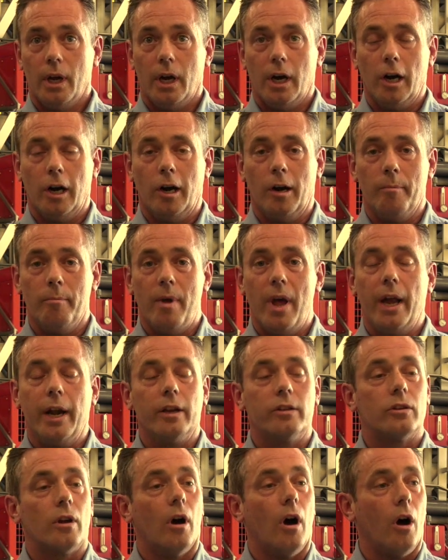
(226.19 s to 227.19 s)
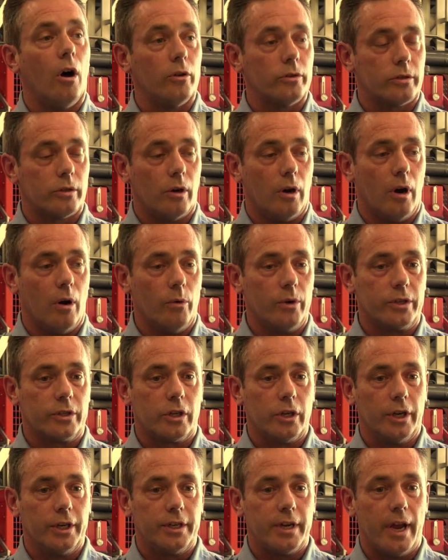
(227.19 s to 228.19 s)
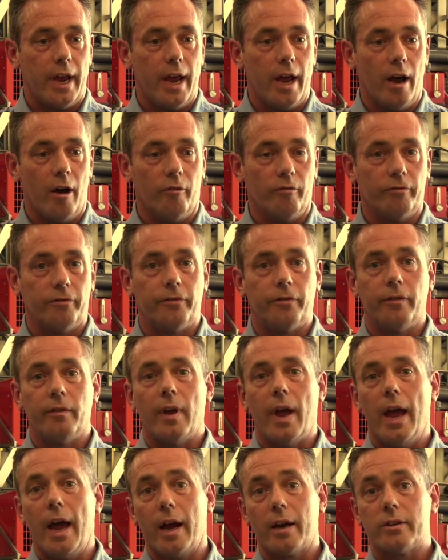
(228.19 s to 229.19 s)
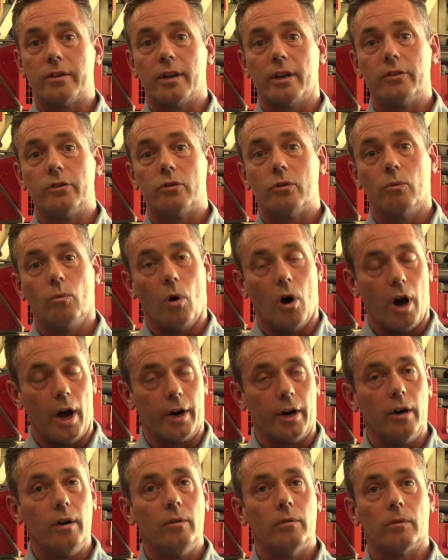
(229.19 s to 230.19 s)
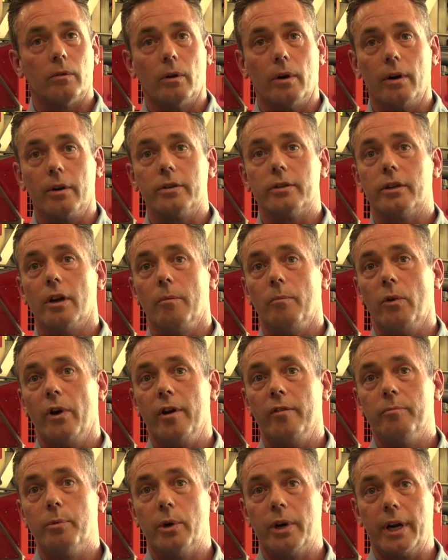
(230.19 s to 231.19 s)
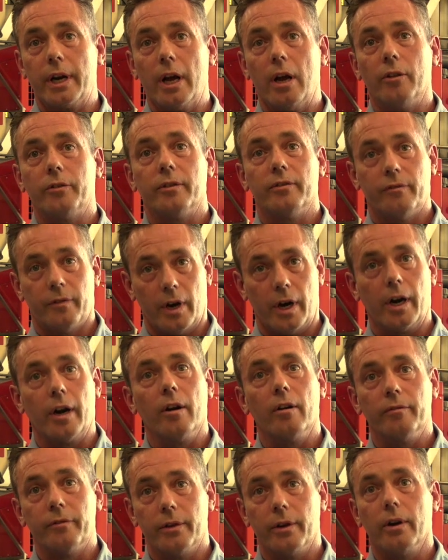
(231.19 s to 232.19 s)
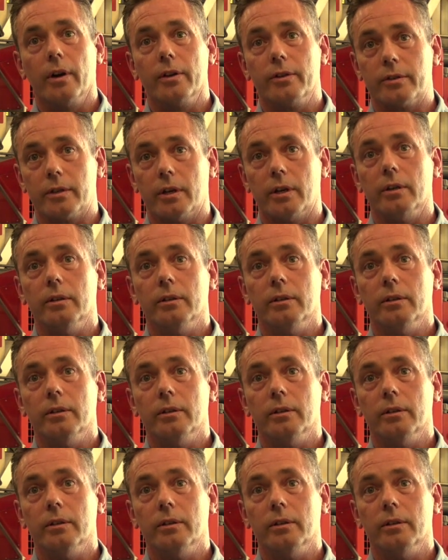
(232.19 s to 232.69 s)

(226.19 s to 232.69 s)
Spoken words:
And it's also always good to have access to water or some way of putting out the fire if there is